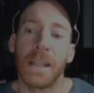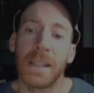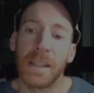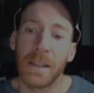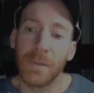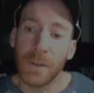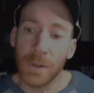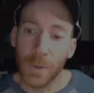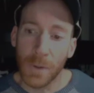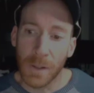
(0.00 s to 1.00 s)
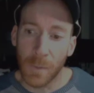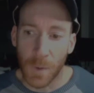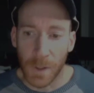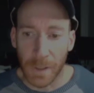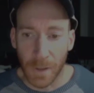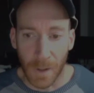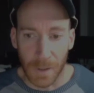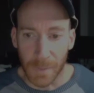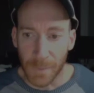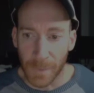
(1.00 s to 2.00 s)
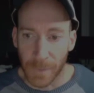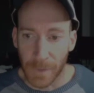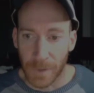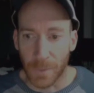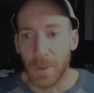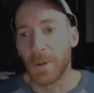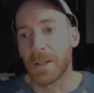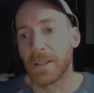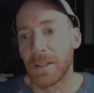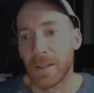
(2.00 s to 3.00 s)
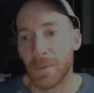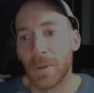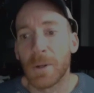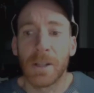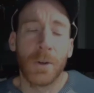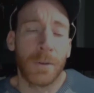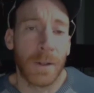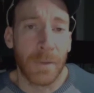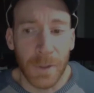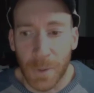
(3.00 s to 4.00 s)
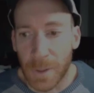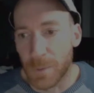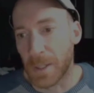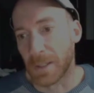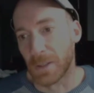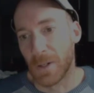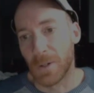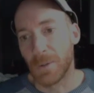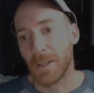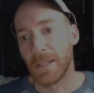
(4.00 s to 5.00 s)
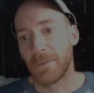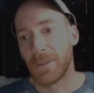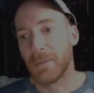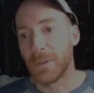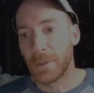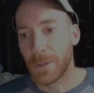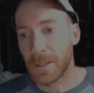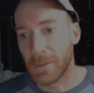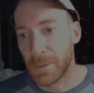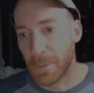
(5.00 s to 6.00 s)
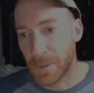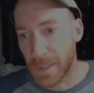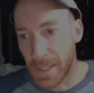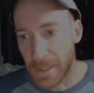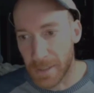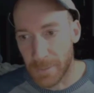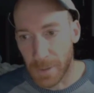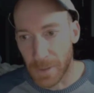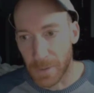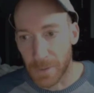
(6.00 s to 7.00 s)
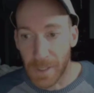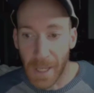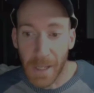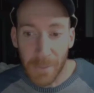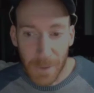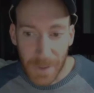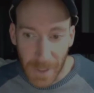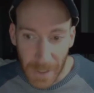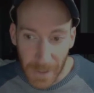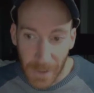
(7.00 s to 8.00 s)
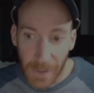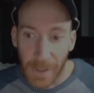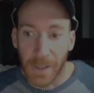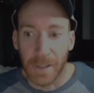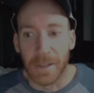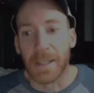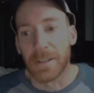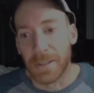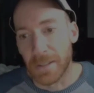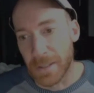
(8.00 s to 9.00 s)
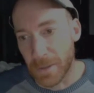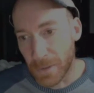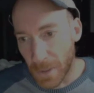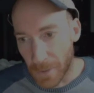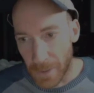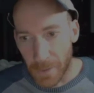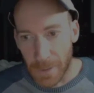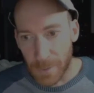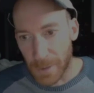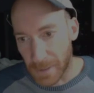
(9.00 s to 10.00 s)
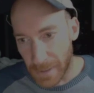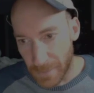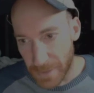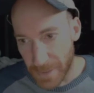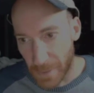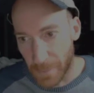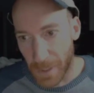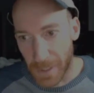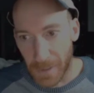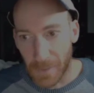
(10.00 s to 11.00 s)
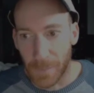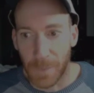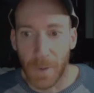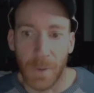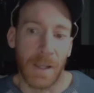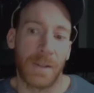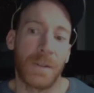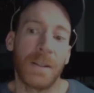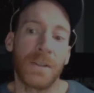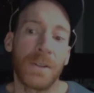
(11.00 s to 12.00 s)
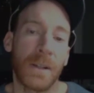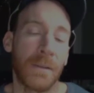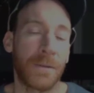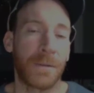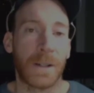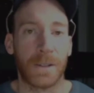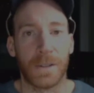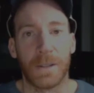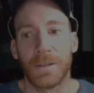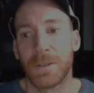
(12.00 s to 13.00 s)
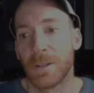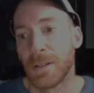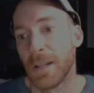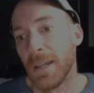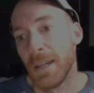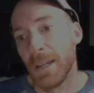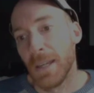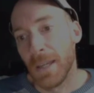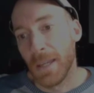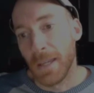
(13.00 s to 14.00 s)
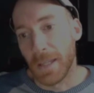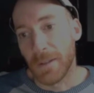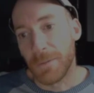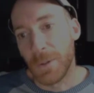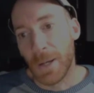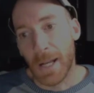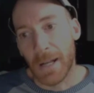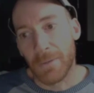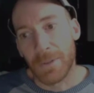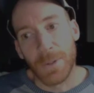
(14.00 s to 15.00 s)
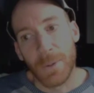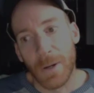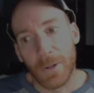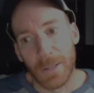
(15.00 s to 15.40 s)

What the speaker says: In the inventory warning column, so we want to know if our inventory is running low. If the inventory level percent is below 10%, then it's considered low. Otherwise, we're going to leave the cell blank. Okay, so there's your if function. If you have 2